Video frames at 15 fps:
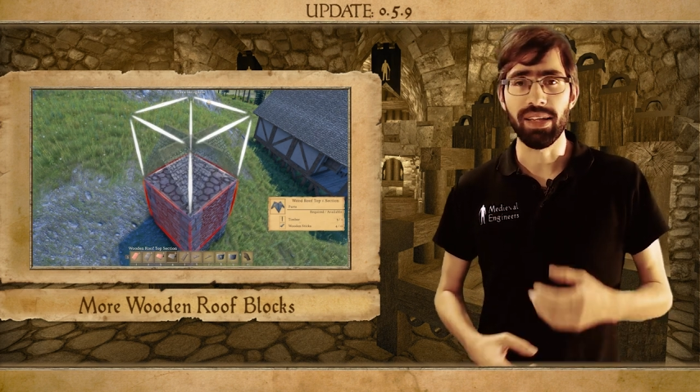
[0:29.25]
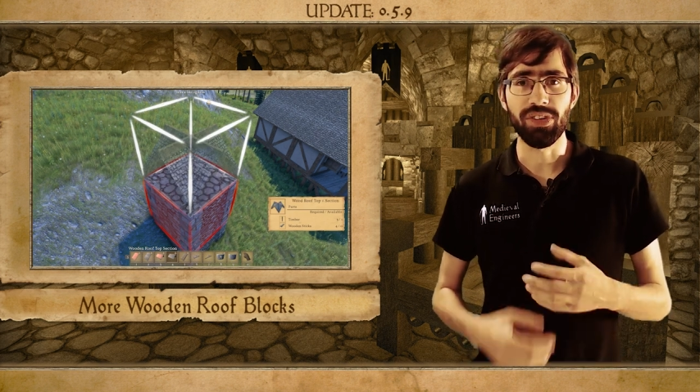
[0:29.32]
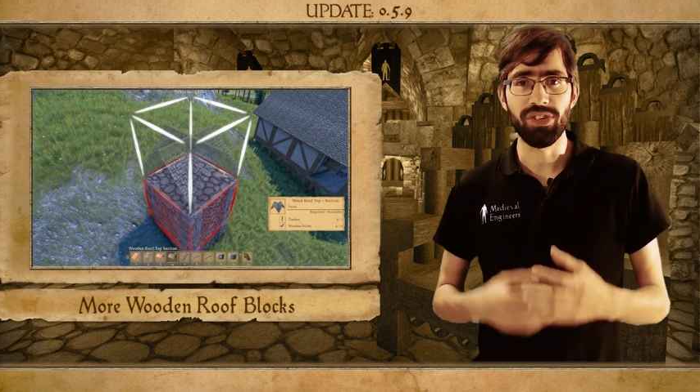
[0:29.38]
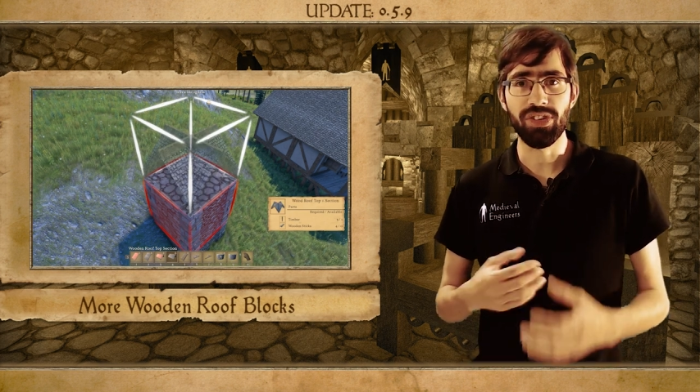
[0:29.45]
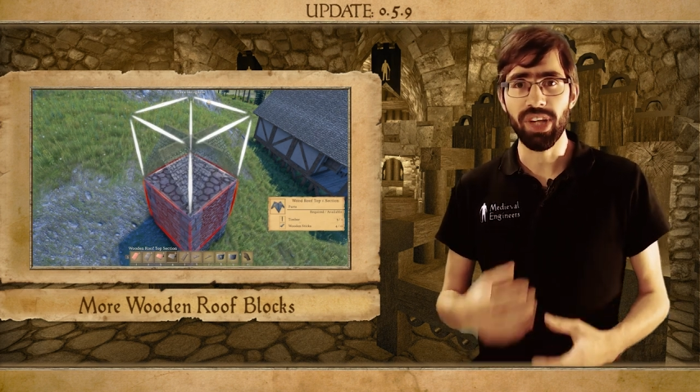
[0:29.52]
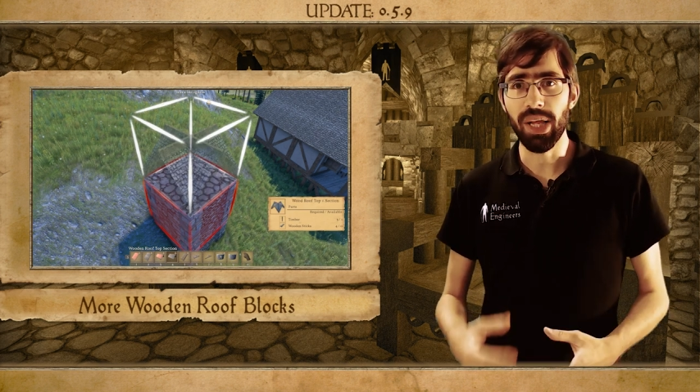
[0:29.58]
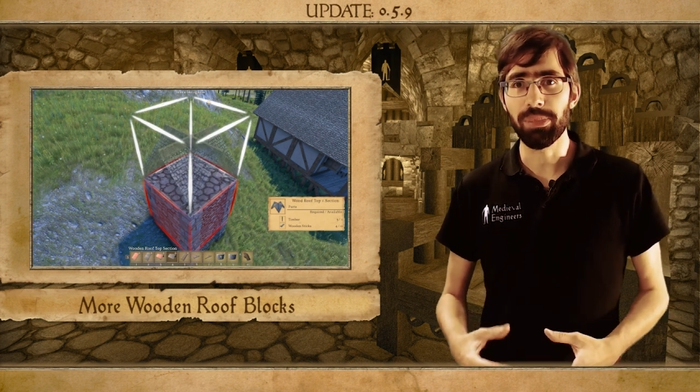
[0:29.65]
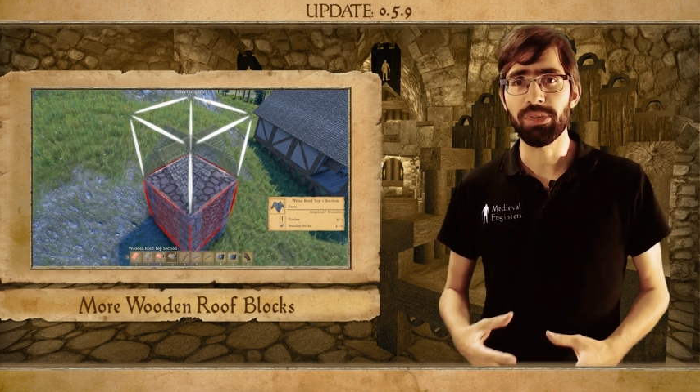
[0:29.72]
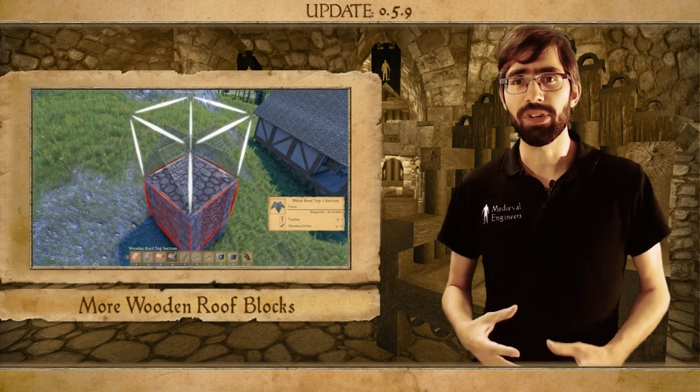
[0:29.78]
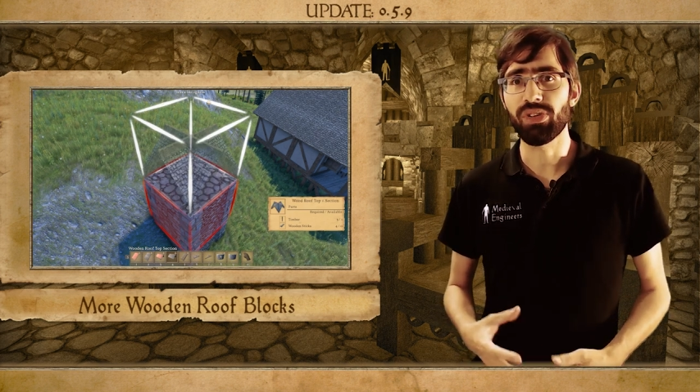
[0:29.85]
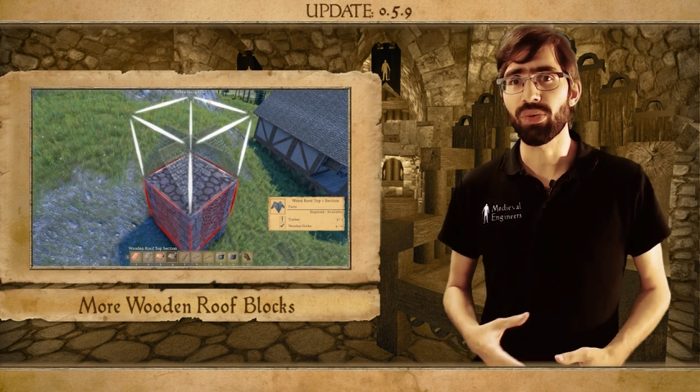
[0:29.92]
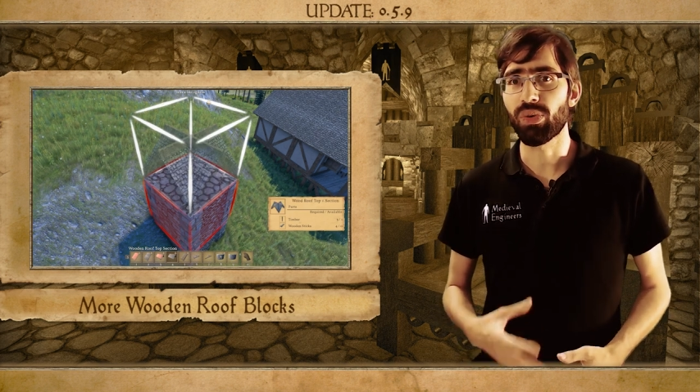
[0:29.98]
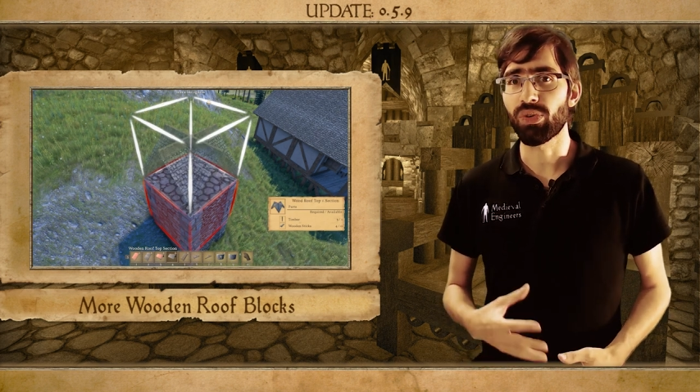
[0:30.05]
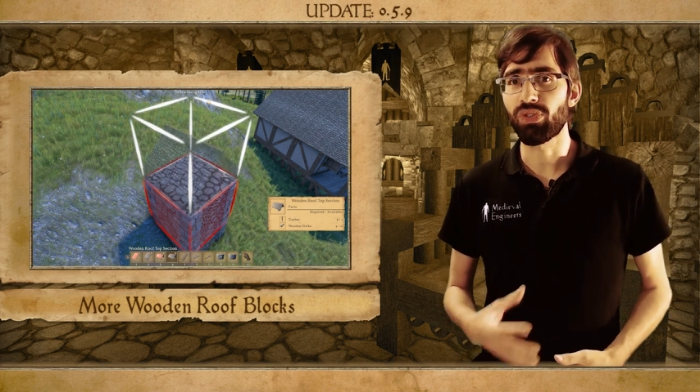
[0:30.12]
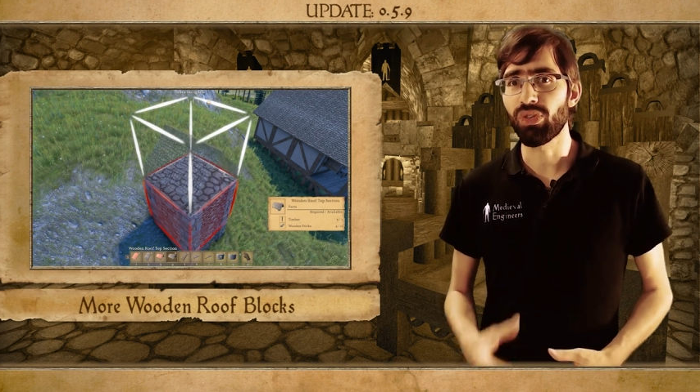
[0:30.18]
in shapes
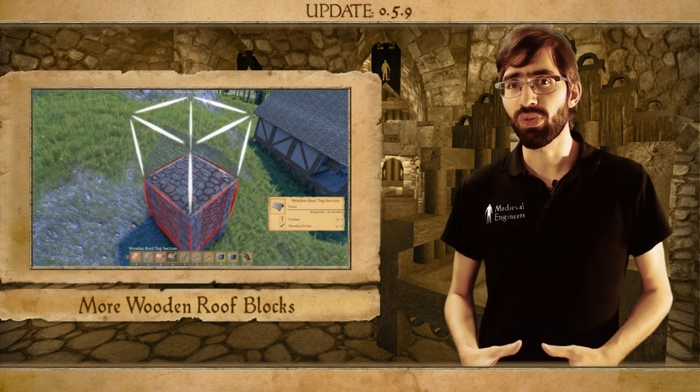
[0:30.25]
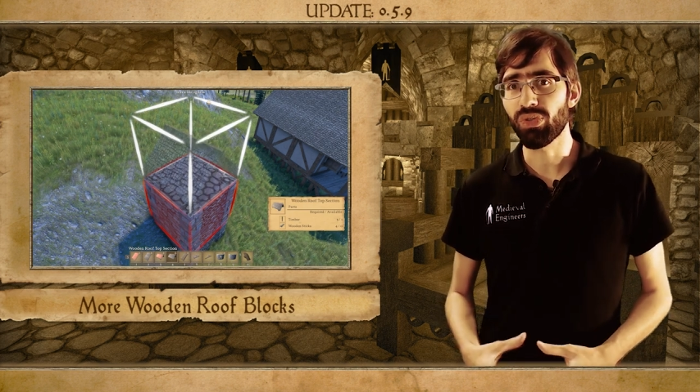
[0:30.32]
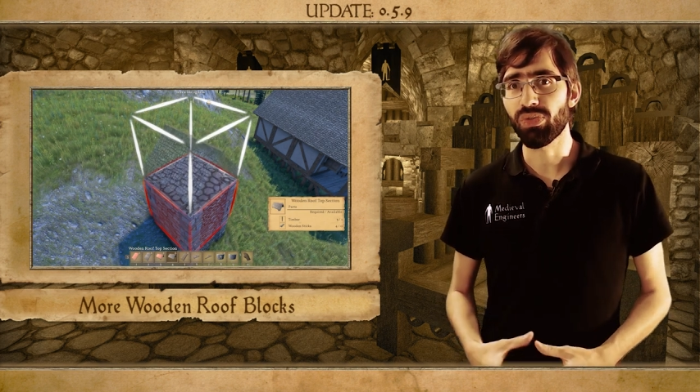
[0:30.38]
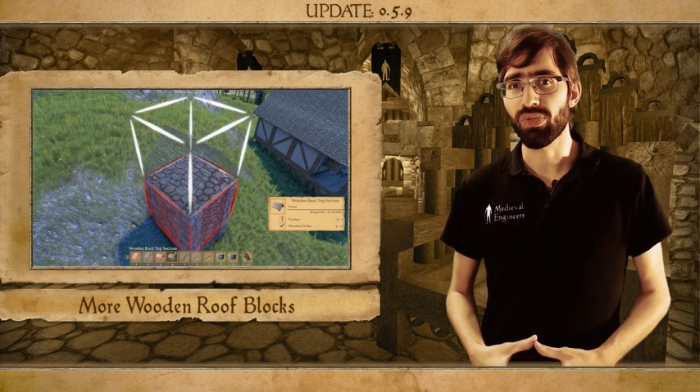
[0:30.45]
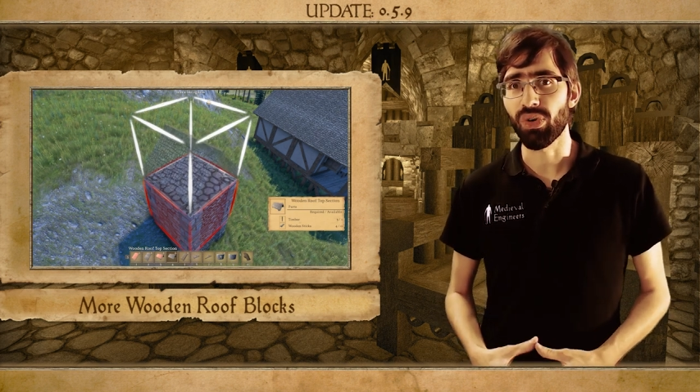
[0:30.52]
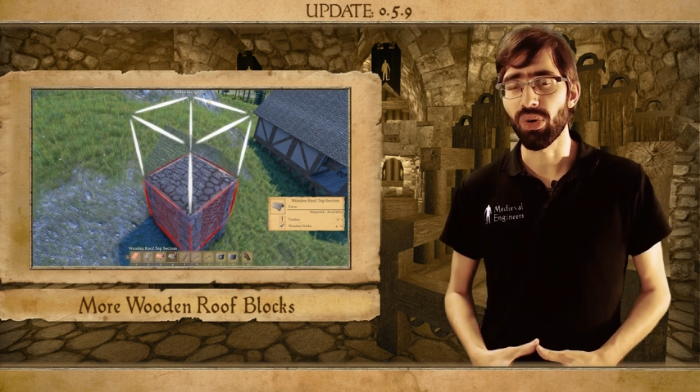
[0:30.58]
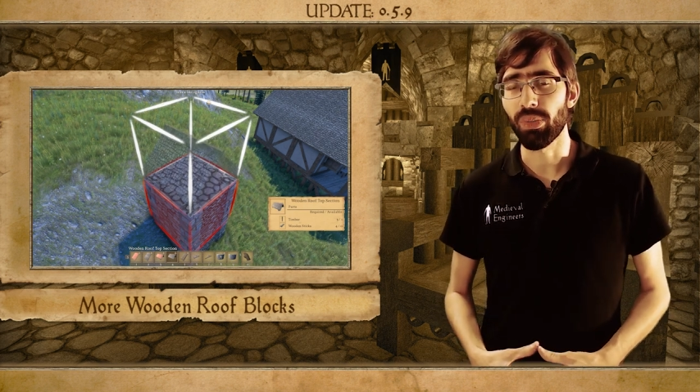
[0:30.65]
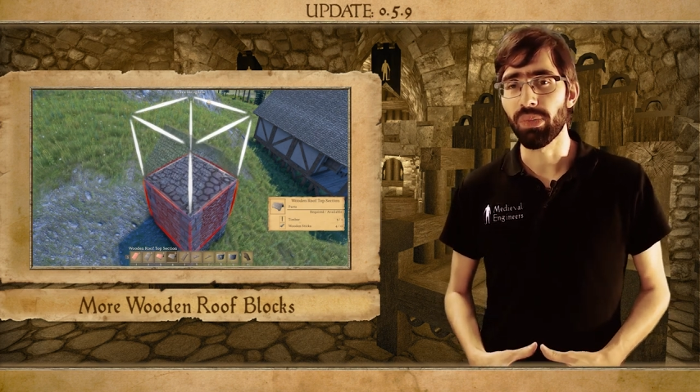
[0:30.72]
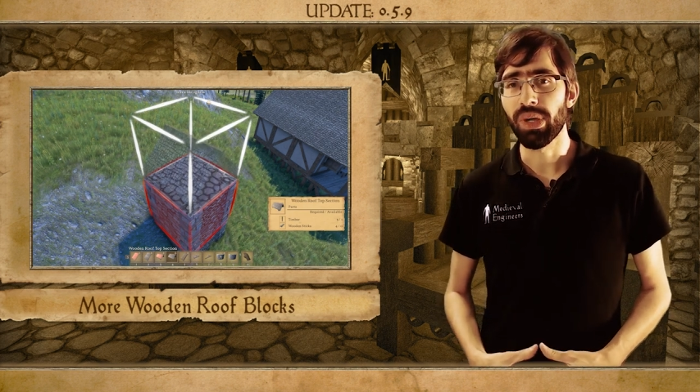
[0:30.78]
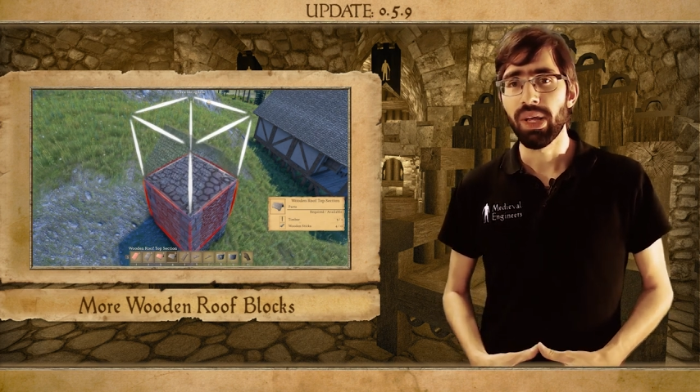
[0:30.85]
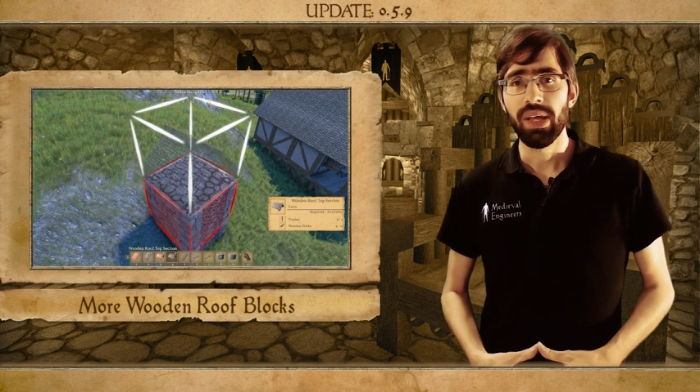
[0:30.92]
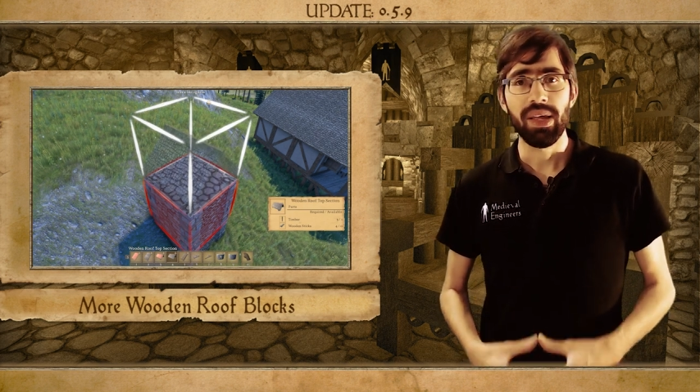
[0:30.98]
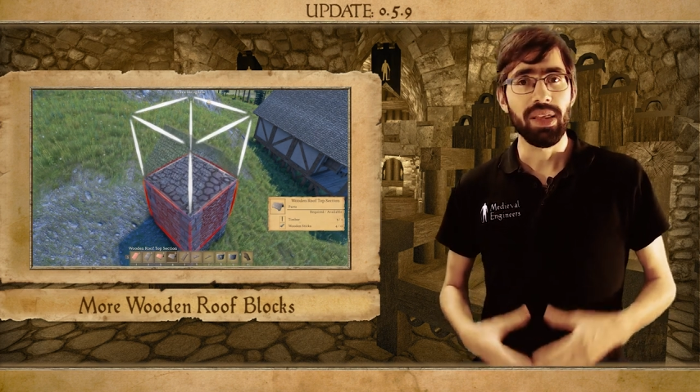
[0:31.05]
that you could choose from